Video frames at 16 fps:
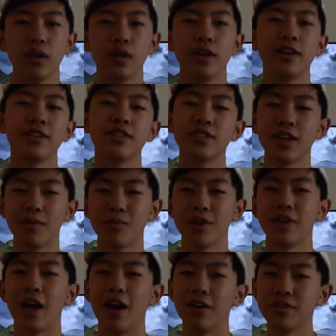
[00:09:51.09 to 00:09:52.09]
It's summer
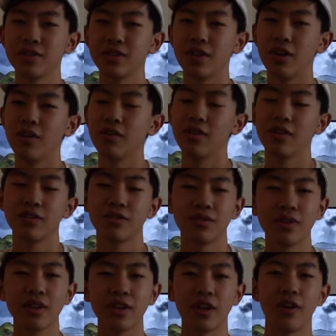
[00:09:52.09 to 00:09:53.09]
now, so there's
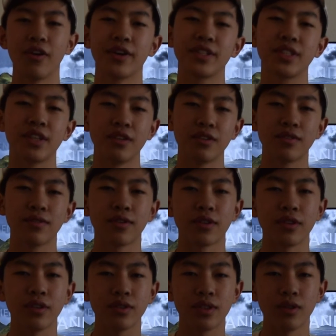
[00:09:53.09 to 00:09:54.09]
really no excuse for
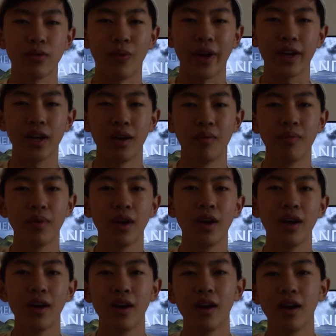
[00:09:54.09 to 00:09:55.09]
you to wake up
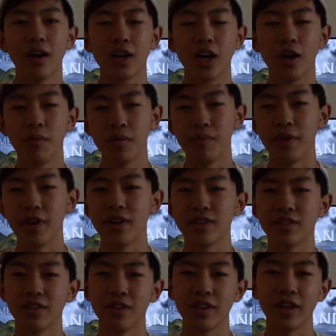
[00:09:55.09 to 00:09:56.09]
a couple minutes
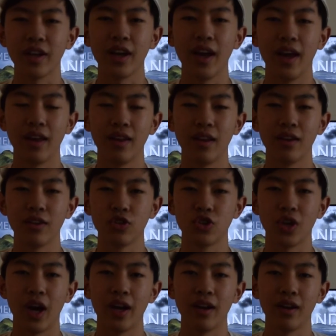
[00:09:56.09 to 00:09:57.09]
early and then
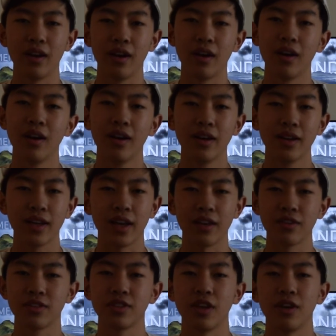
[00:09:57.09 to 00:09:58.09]
try to get
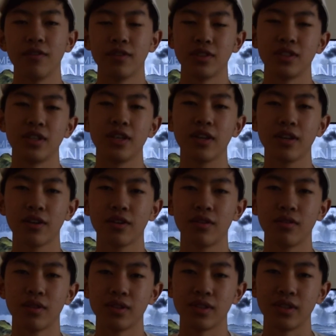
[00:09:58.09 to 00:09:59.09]
yourself a sneaker
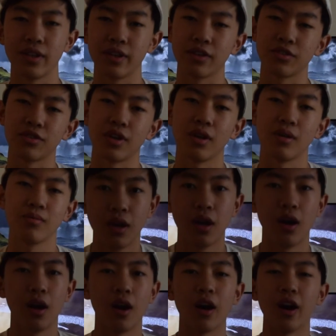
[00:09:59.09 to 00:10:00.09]
through a sneaker drop.
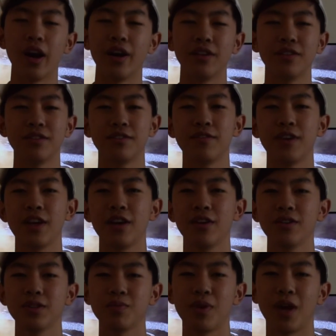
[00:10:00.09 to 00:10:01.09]
Alright, this video
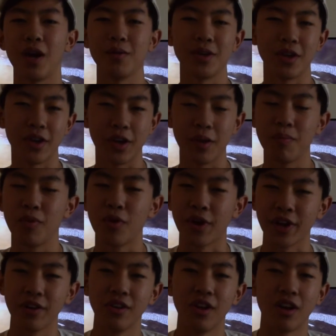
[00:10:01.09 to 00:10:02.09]
is probably already
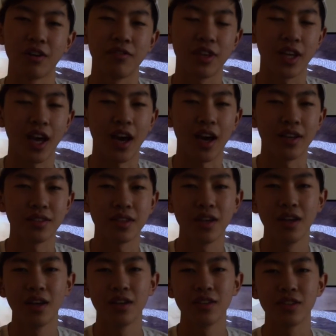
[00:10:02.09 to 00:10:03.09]
boring a lot of you guys,
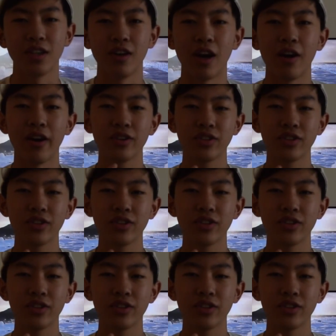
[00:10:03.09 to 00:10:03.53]
so I'll